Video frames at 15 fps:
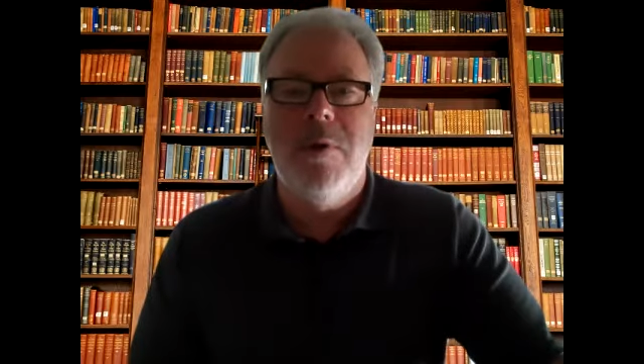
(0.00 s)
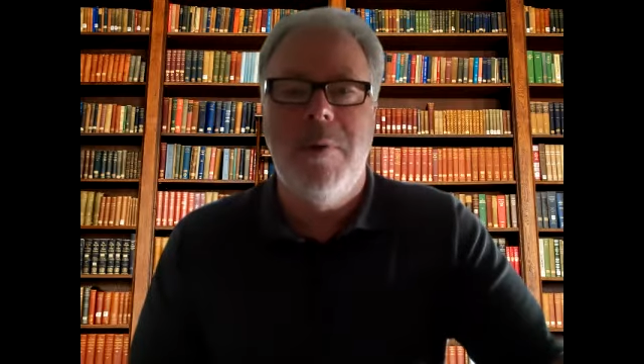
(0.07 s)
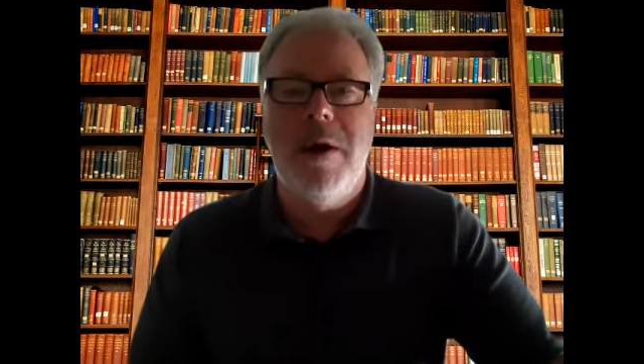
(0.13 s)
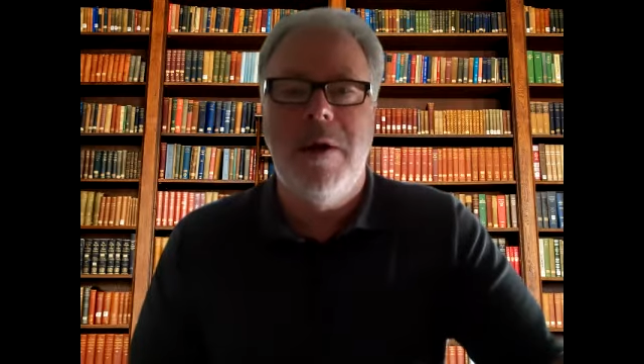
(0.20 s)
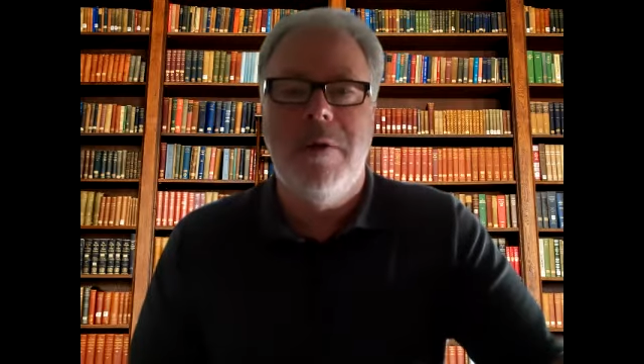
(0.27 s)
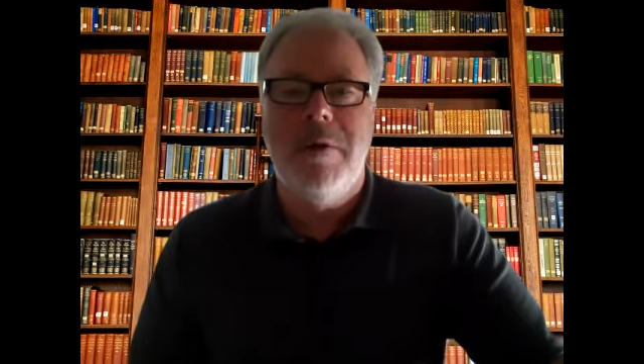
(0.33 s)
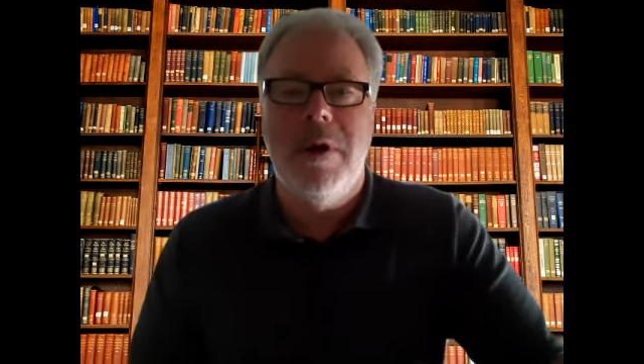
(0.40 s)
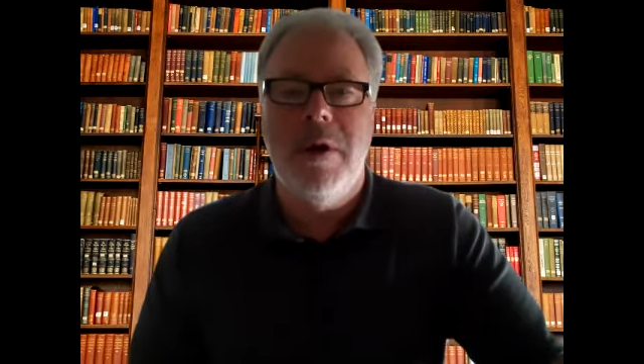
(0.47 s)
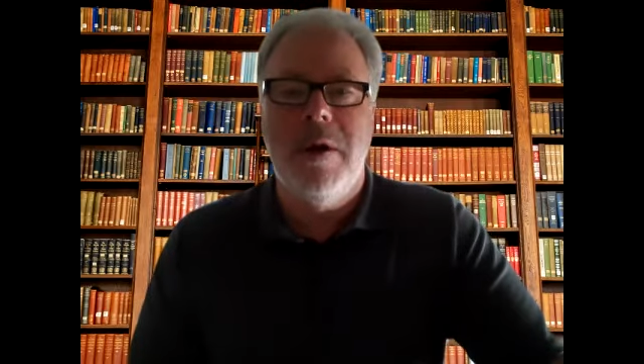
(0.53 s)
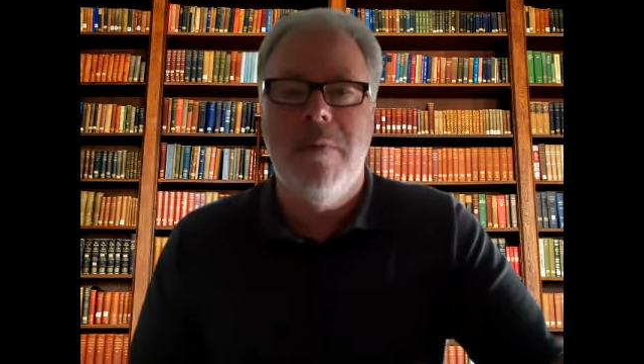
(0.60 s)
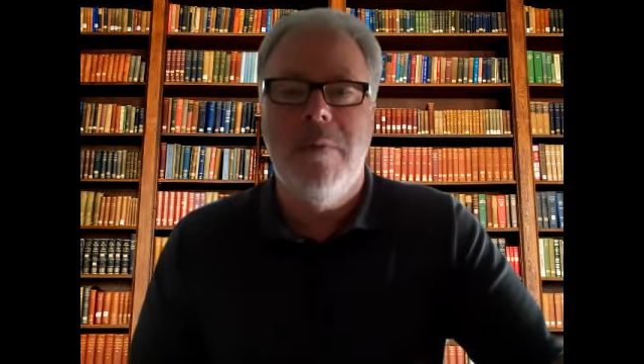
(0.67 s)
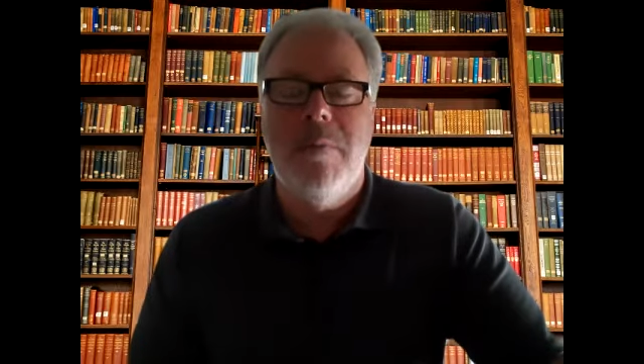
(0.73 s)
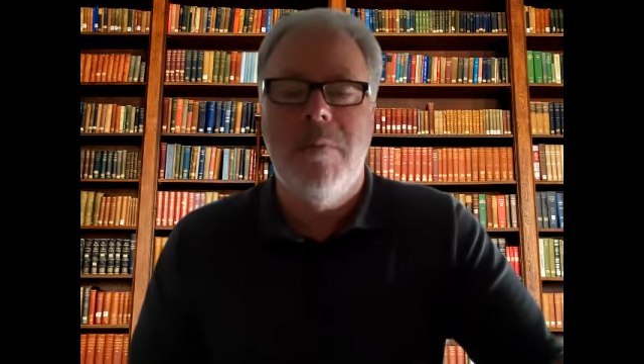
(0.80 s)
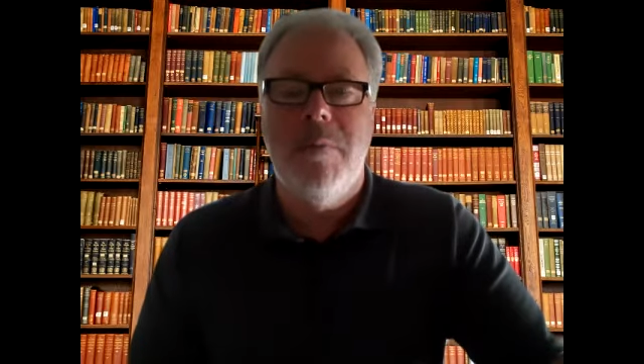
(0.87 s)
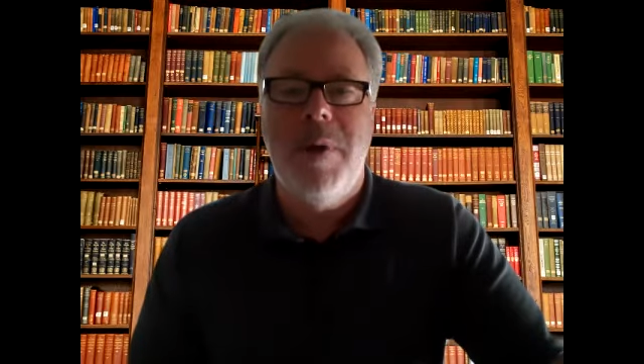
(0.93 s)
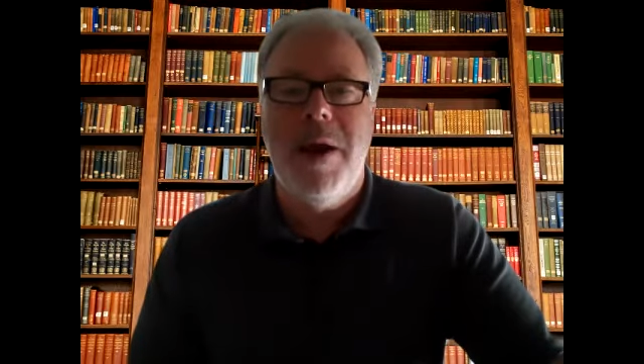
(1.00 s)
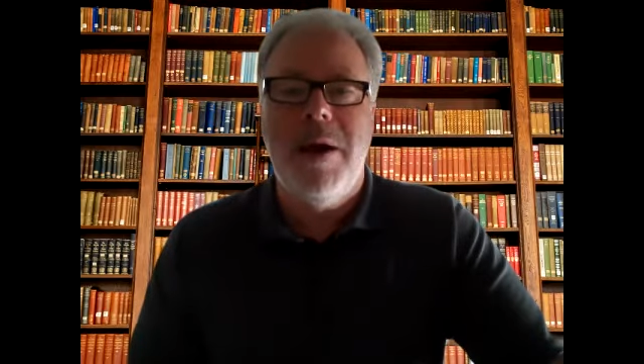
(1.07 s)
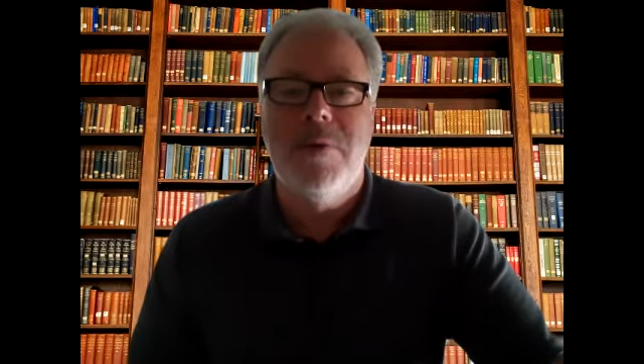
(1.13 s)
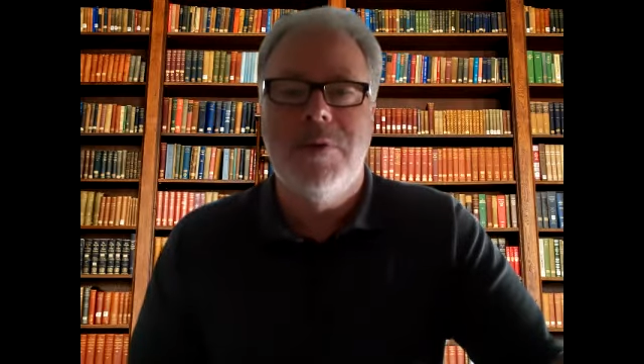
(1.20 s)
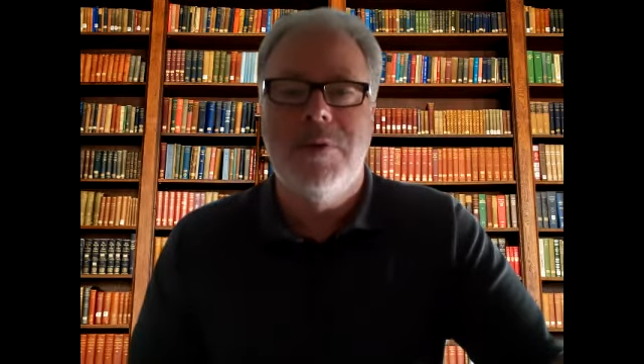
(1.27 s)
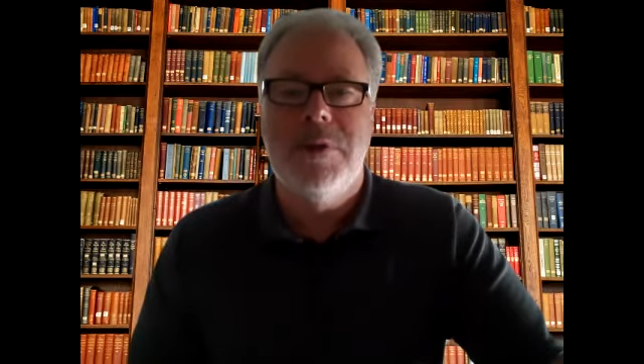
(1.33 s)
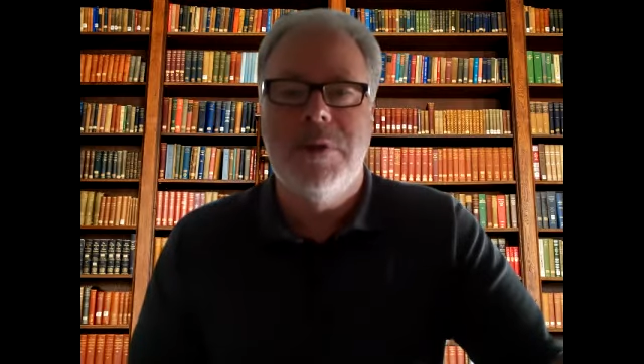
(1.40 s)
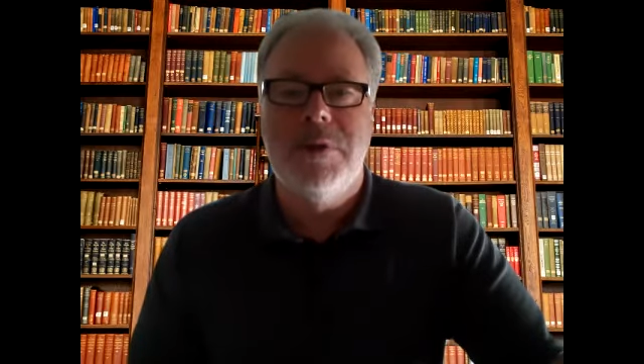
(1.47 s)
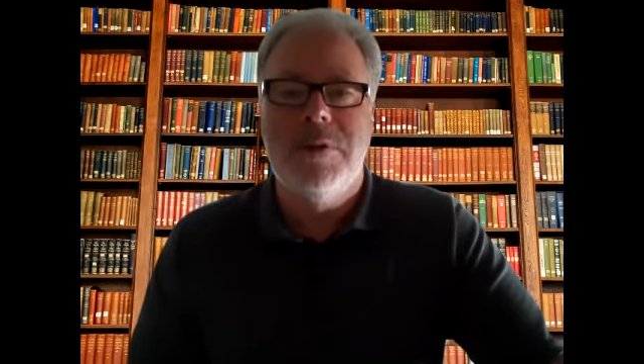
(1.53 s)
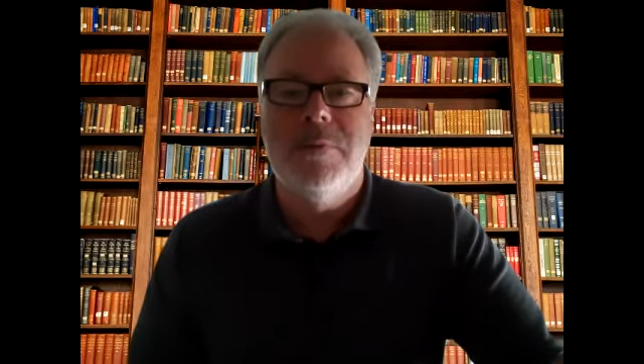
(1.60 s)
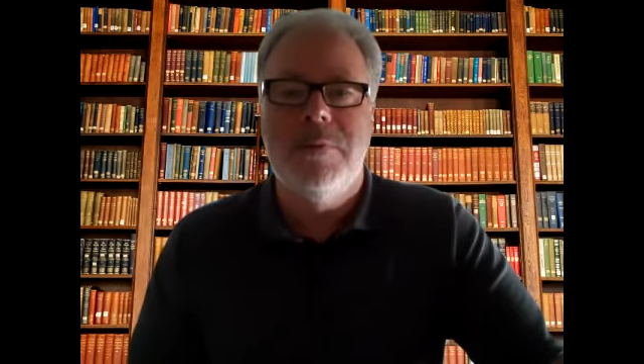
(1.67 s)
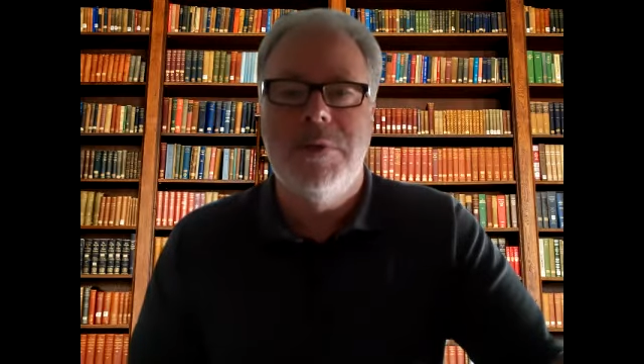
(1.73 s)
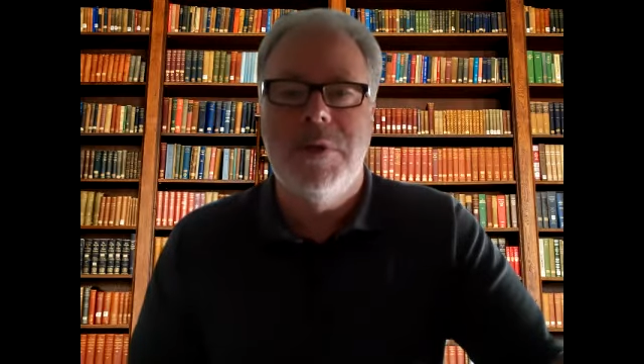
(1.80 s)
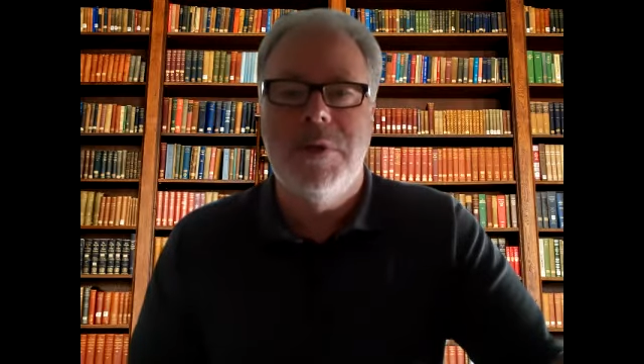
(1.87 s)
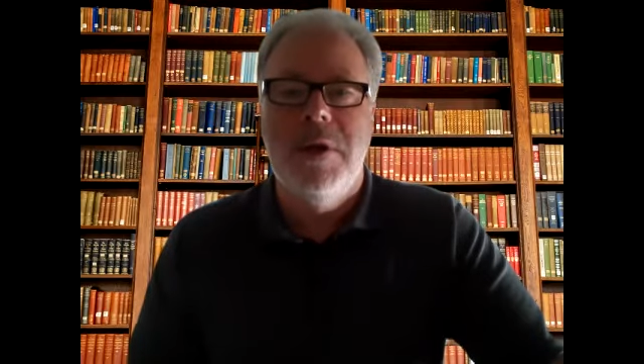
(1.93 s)
about power
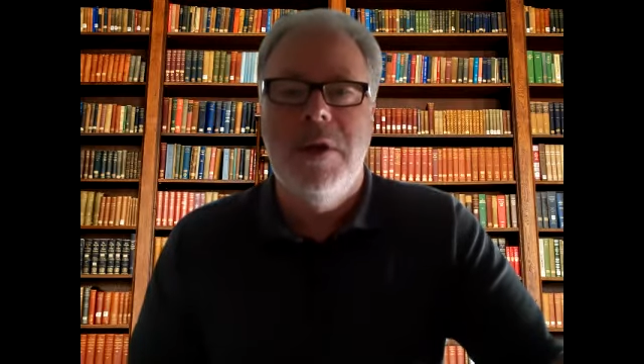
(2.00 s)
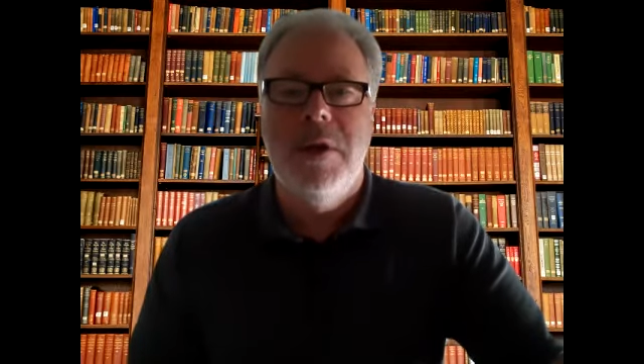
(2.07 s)
systems,